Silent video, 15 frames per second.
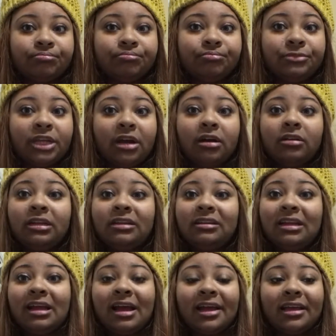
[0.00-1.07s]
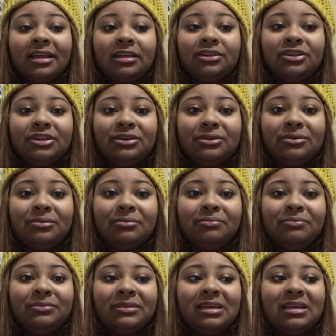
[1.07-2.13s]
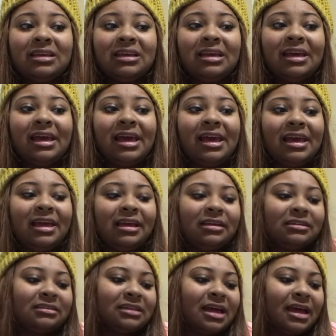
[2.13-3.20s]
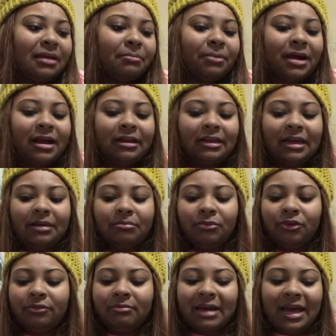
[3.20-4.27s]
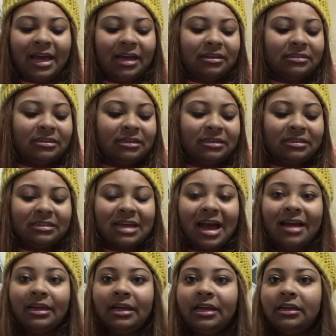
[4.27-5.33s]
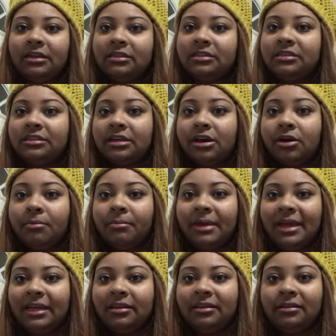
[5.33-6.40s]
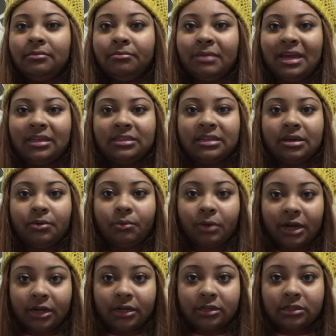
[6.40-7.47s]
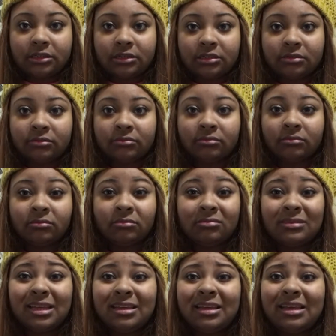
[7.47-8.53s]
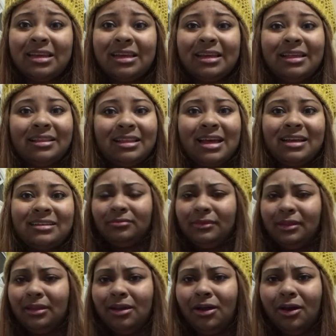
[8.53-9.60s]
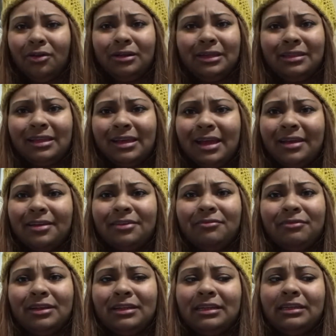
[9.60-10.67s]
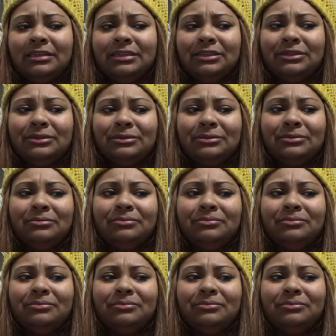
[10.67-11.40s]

The only thing I can do is like probably like move my head to the side, and it still makes it worse. And that only thing I can really do